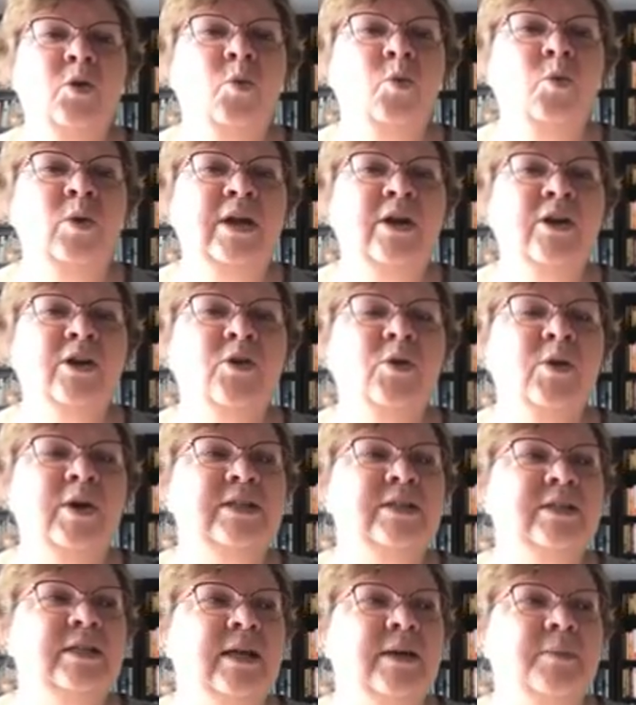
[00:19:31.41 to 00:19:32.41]
we are
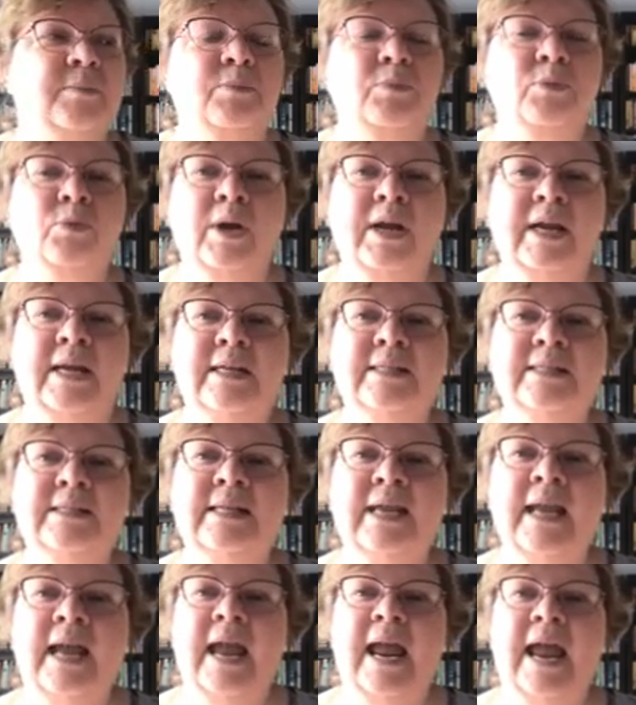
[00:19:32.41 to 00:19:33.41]
going to
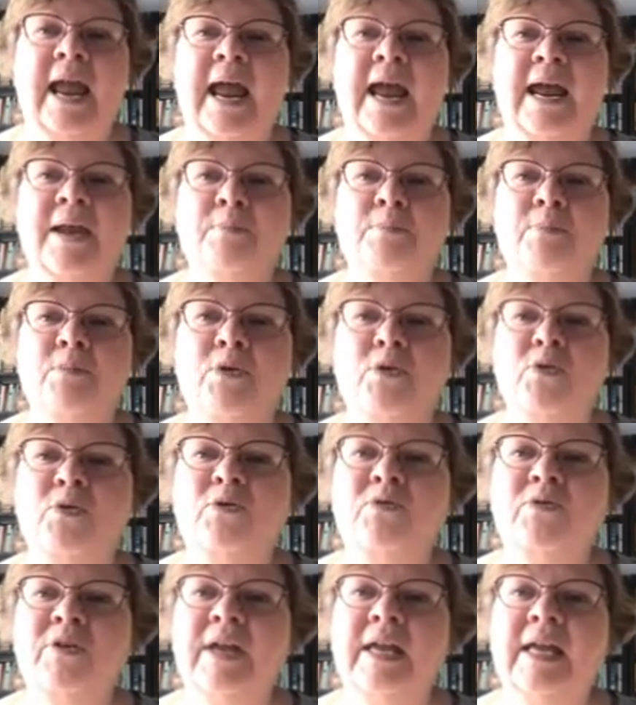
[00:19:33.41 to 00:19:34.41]
embrace and
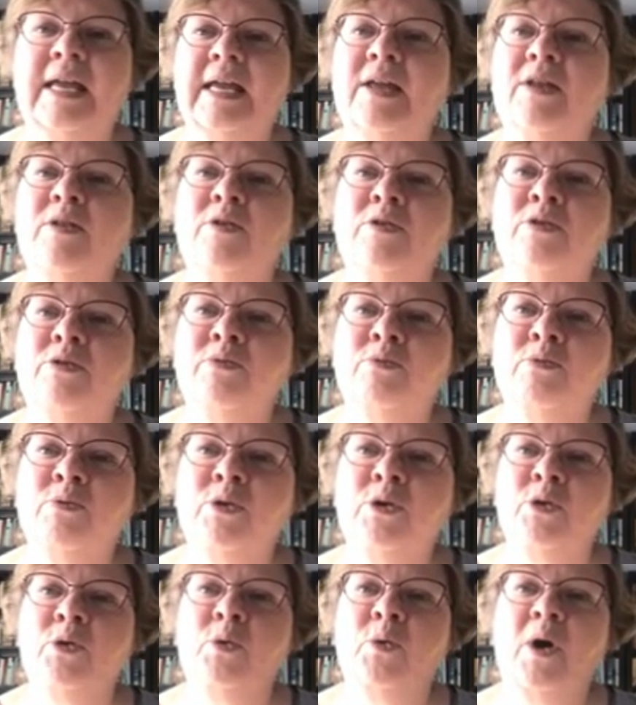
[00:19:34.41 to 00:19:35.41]
move
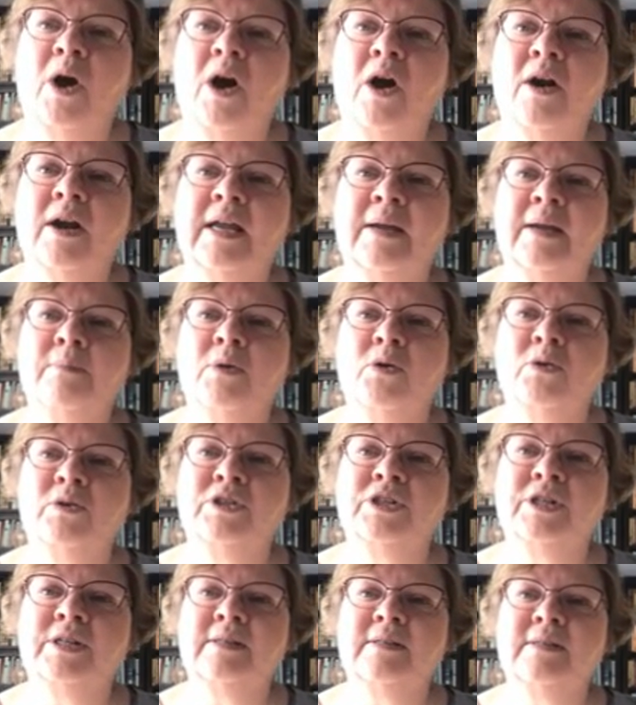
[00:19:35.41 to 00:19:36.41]
through our
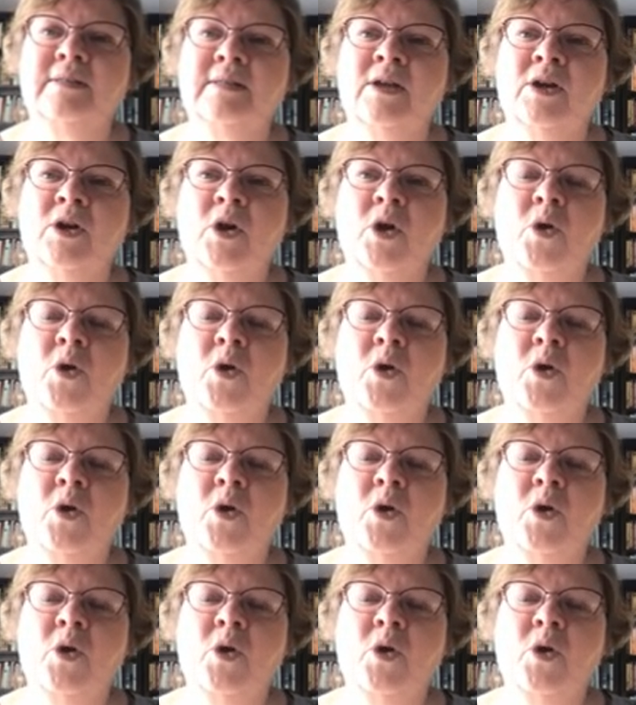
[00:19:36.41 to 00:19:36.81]
emotions.